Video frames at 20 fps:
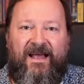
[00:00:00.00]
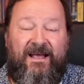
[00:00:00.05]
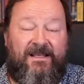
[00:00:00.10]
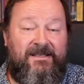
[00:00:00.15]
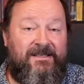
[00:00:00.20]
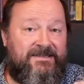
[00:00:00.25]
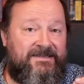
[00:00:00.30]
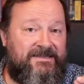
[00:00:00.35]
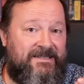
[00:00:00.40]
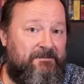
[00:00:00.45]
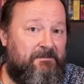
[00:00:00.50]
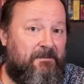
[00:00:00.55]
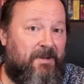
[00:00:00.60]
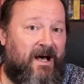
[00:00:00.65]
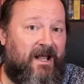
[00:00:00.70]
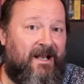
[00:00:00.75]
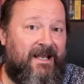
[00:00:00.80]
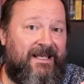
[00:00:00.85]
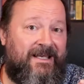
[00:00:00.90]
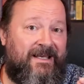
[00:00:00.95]
The
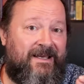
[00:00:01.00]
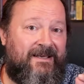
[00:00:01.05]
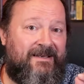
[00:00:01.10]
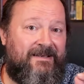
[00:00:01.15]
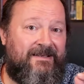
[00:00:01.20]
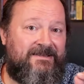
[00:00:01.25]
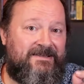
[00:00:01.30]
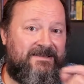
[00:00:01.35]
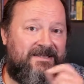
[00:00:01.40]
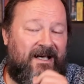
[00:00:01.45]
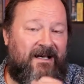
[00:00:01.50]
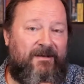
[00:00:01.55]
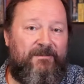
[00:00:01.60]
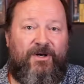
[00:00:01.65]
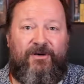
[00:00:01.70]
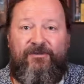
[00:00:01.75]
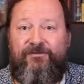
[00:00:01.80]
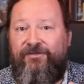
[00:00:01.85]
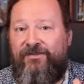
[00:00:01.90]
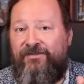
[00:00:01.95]
symbolic sum
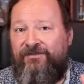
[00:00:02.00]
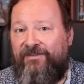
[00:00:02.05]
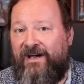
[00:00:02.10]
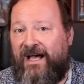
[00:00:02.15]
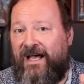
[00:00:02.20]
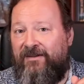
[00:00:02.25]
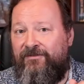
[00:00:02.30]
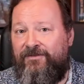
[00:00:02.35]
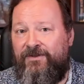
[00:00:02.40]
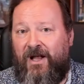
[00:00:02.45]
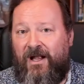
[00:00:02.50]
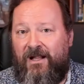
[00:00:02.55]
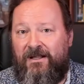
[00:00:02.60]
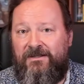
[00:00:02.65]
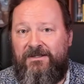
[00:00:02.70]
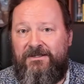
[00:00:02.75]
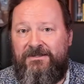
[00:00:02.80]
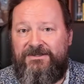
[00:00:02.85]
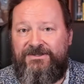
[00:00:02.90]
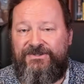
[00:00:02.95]
of
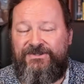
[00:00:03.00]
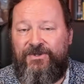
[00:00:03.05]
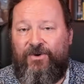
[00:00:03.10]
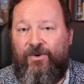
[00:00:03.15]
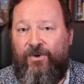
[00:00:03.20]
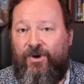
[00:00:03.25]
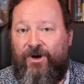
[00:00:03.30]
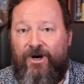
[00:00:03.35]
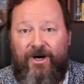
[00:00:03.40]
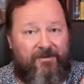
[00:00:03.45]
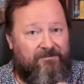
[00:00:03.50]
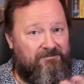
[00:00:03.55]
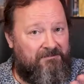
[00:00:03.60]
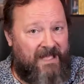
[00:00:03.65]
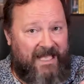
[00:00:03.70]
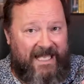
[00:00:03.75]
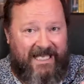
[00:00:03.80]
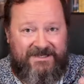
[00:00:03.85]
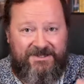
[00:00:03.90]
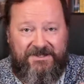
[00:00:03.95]
$5, or
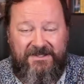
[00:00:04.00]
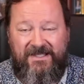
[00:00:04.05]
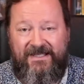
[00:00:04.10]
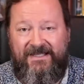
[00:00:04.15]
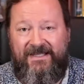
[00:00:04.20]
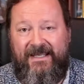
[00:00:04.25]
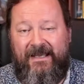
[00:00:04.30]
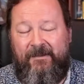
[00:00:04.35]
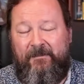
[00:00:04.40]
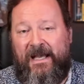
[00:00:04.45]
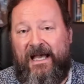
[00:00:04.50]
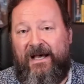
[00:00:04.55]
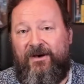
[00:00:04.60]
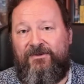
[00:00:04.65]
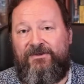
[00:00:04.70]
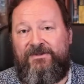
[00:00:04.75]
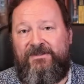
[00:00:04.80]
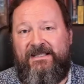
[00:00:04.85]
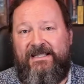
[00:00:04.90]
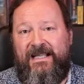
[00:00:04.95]
actually the
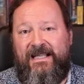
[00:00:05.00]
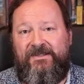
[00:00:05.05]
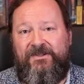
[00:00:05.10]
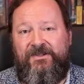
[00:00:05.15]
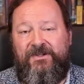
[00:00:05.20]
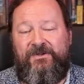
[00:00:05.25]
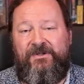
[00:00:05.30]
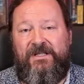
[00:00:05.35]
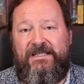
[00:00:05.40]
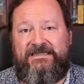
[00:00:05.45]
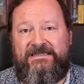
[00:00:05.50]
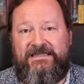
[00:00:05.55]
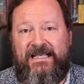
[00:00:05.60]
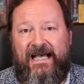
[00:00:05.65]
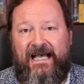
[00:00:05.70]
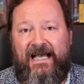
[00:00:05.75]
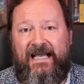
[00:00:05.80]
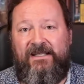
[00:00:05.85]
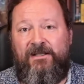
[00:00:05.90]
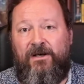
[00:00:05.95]
amount that you
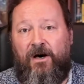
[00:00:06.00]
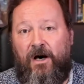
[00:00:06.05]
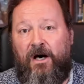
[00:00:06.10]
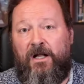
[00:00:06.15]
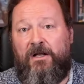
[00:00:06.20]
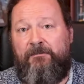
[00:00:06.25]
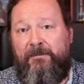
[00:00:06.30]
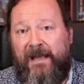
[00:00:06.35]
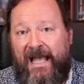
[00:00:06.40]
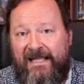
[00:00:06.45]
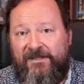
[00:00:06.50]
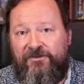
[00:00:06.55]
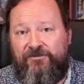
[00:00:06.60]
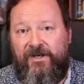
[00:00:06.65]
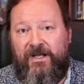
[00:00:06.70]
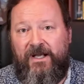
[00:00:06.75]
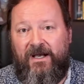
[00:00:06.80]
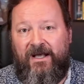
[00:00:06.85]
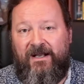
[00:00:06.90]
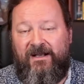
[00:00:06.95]
decide on
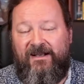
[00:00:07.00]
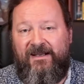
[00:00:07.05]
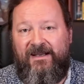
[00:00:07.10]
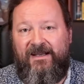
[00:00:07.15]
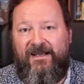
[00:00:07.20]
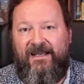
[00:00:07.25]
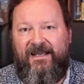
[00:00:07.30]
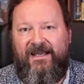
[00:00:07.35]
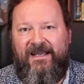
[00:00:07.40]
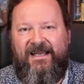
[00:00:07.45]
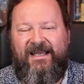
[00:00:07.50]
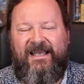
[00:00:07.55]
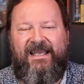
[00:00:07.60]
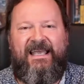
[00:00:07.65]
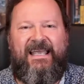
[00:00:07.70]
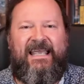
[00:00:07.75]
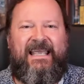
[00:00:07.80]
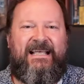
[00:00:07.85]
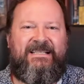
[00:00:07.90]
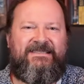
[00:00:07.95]
Patreon,
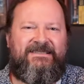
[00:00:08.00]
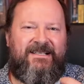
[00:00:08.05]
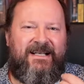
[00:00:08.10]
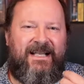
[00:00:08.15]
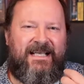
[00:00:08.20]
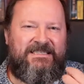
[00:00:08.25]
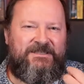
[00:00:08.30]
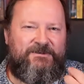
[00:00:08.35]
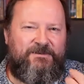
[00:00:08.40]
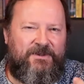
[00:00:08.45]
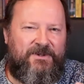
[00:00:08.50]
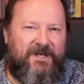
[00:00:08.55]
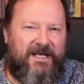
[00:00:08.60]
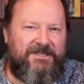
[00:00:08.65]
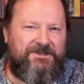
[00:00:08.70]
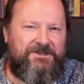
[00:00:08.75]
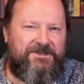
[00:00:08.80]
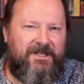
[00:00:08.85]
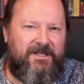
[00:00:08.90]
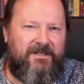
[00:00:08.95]
is an
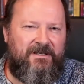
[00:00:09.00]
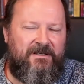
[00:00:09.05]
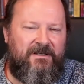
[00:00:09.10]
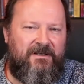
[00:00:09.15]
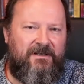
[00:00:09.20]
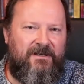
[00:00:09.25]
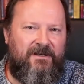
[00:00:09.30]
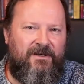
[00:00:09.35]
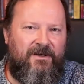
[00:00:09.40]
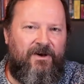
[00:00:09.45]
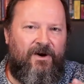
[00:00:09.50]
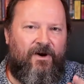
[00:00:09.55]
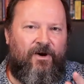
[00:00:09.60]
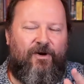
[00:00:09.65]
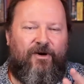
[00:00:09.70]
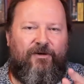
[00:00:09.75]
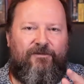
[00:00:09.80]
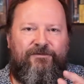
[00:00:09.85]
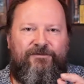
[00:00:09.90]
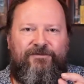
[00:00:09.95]
expression
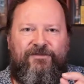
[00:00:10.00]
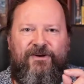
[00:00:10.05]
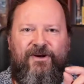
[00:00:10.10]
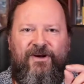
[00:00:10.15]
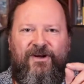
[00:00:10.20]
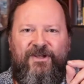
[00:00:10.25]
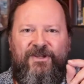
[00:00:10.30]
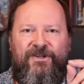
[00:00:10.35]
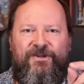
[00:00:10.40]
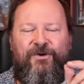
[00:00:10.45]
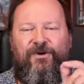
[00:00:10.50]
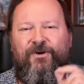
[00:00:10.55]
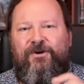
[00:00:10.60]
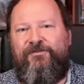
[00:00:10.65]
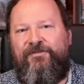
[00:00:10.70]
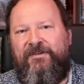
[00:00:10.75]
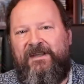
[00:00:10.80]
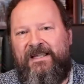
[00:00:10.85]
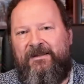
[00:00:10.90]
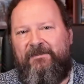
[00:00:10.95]
of your
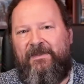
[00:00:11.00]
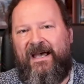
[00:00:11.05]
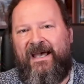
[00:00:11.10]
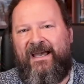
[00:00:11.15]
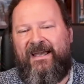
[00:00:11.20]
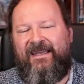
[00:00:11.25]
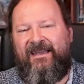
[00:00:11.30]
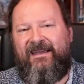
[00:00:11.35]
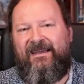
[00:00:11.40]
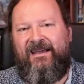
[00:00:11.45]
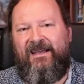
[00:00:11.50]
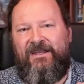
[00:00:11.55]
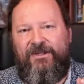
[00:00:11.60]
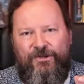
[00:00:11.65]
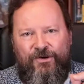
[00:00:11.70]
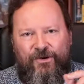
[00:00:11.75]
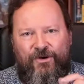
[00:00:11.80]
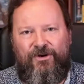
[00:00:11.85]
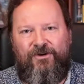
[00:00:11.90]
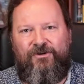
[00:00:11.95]
feedback,
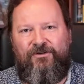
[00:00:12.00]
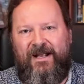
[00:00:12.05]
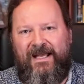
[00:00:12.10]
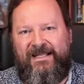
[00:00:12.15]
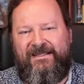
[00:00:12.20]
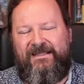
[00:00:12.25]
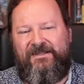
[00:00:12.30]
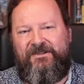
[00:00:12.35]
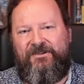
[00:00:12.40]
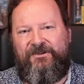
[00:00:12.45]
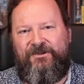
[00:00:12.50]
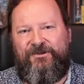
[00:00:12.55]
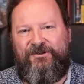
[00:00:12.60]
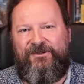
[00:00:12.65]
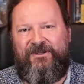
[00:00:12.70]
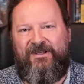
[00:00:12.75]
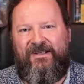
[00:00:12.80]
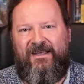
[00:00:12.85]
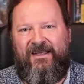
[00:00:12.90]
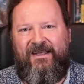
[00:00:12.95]
your
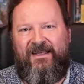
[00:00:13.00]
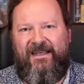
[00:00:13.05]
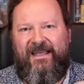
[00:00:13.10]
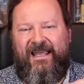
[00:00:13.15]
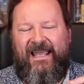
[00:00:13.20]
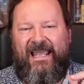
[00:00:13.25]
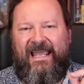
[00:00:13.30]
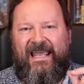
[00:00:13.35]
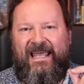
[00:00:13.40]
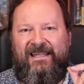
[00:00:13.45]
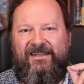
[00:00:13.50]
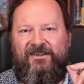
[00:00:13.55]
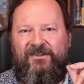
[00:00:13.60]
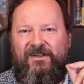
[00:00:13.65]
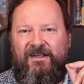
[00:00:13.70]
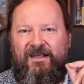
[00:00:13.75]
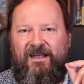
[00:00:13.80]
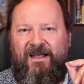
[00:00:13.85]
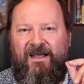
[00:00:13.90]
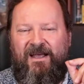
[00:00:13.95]
gratitude,
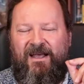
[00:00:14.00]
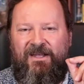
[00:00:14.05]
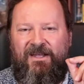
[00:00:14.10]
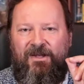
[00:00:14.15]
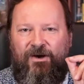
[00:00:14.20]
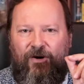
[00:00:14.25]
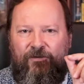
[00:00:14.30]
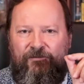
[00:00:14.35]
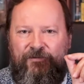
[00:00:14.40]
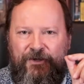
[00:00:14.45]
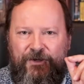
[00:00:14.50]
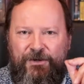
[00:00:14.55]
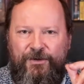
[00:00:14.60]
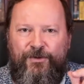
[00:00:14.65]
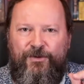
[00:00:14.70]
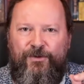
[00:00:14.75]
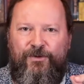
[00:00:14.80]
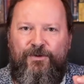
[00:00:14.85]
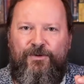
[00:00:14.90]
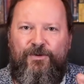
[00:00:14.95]
and of
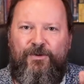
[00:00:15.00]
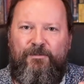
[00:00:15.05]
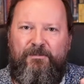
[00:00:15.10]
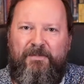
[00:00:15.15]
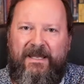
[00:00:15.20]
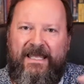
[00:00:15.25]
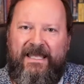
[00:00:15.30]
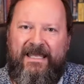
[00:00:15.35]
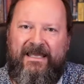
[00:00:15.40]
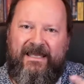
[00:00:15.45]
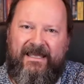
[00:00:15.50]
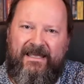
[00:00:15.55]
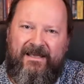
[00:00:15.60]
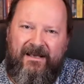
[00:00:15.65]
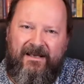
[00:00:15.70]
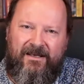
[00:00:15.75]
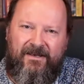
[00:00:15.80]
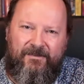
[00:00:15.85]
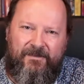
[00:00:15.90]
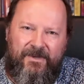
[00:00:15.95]
you being in
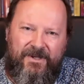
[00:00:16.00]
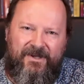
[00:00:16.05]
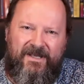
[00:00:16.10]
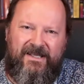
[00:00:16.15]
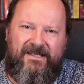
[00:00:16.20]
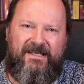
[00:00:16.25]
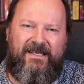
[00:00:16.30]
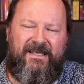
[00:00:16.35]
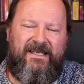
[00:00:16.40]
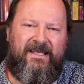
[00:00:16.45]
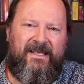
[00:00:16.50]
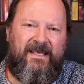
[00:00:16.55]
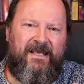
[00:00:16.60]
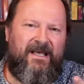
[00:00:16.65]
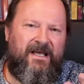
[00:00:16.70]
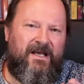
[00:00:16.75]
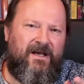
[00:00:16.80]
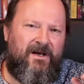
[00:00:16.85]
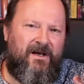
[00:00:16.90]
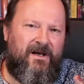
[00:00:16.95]
a community
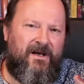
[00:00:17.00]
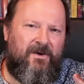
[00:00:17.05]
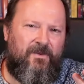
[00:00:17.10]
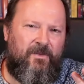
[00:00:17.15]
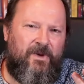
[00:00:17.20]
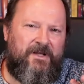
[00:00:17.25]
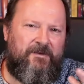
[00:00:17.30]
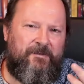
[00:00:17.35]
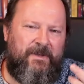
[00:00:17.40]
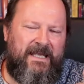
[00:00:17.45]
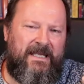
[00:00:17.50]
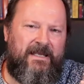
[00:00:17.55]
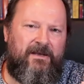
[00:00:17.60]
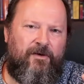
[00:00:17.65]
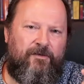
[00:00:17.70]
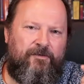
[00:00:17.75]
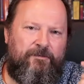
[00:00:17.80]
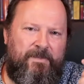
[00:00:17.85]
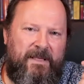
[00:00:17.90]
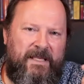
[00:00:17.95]
with me
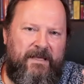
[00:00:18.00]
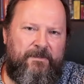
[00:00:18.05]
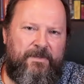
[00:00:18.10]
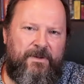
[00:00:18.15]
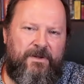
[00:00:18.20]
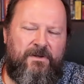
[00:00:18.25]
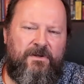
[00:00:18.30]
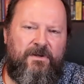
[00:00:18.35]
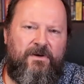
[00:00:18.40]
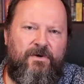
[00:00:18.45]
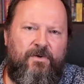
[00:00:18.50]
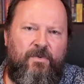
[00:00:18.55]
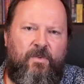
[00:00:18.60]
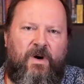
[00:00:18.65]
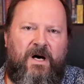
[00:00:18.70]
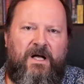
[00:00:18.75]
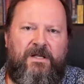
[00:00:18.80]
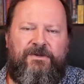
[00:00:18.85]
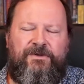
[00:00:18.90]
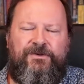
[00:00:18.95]
of people who
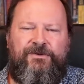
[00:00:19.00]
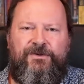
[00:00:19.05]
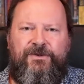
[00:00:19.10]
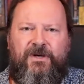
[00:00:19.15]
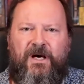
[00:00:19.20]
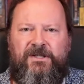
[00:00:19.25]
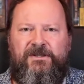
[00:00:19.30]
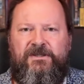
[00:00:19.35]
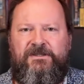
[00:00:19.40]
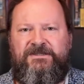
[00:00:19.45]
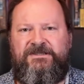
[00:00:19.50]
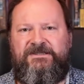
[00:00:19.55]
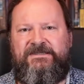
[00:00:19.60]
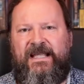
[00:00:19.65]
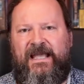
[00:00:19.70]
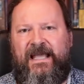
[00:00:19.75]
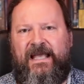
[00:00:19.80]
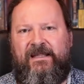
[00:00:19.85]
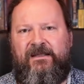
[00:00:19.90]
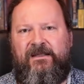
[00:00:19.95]
want to
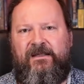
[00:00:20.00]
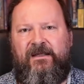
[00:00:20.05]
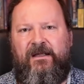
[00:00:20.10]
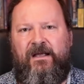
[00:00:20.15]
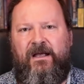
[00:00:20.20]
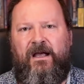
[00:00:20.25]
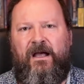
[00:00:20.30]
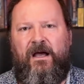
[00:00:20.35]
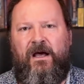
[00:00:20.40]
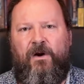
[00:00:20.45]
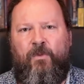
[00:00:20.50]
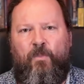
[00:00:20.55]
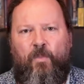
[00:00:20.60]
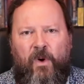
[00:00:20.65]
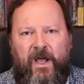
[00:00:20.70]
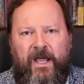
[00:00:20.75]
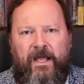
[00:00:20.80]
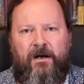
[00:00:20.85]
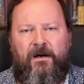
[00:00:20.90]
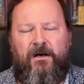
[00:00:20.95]
understand
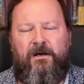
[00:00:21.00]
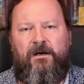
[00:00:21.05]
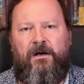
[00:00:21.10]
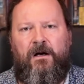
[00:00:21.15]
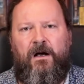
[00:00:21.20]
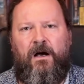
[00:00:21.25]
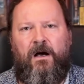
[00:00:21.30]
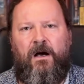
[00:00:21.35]
where